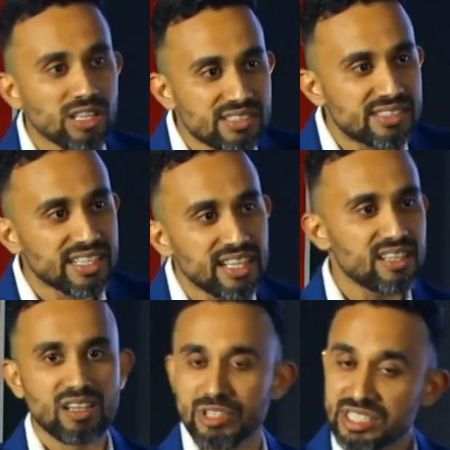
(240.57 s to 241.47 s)
steel,
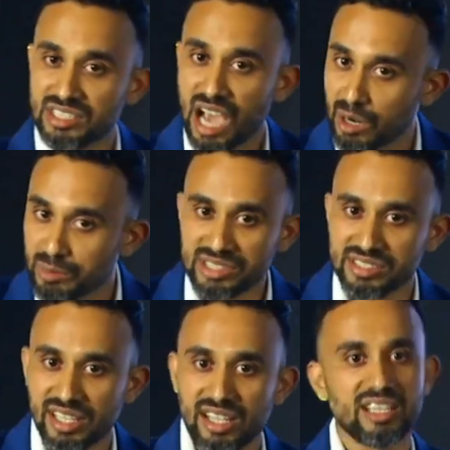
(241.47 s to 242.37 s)
which is carbon
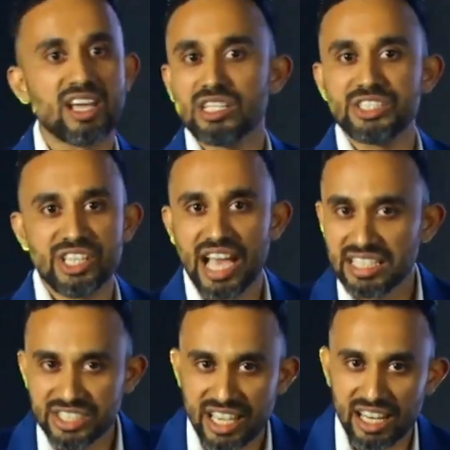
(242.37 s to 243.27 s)
steel,
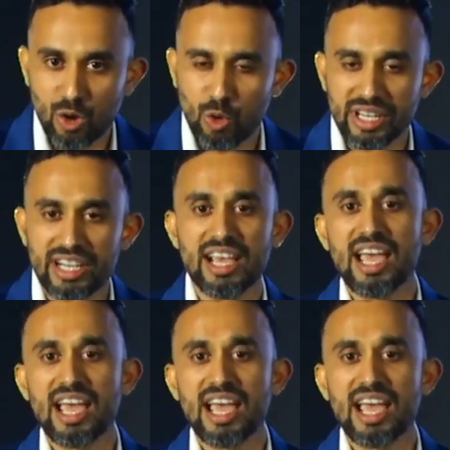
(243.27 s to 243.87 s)
GIGL coated,